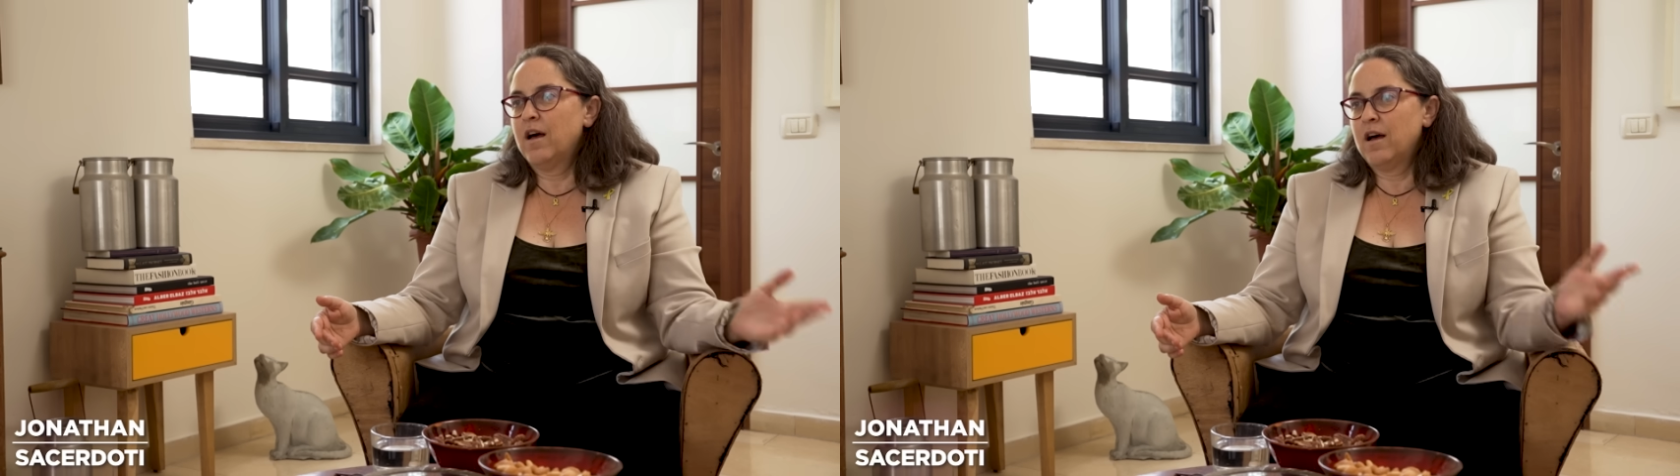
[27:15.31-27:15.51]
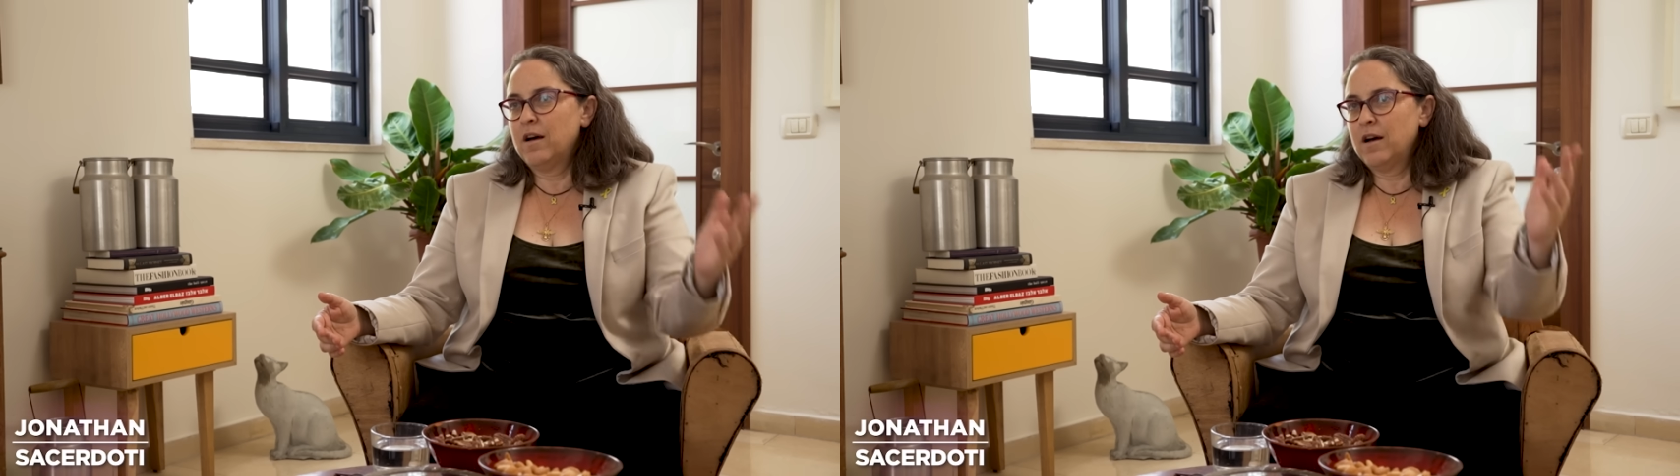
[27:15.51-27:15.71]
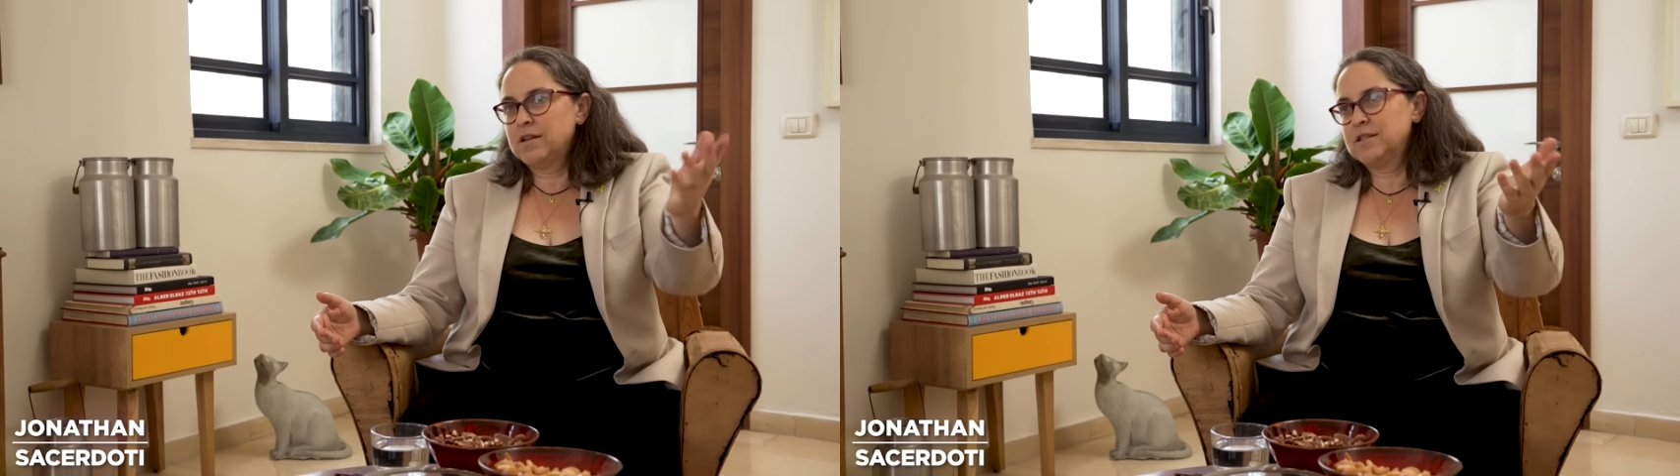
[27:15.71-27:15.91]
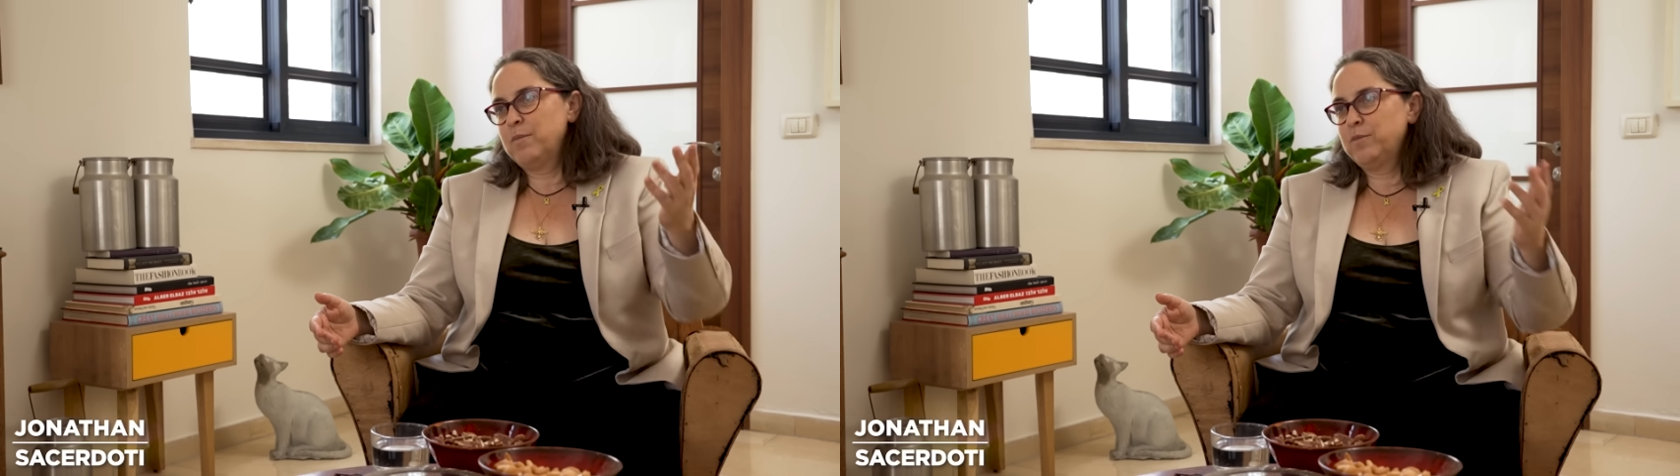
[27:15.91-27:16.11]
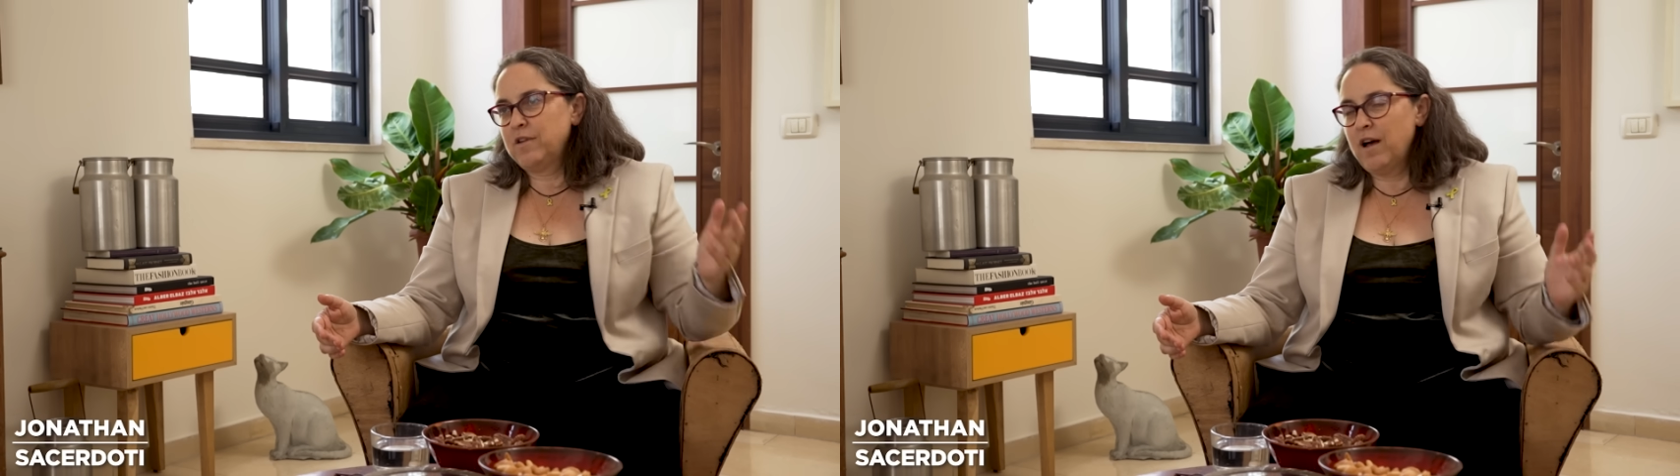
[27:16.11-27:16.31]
except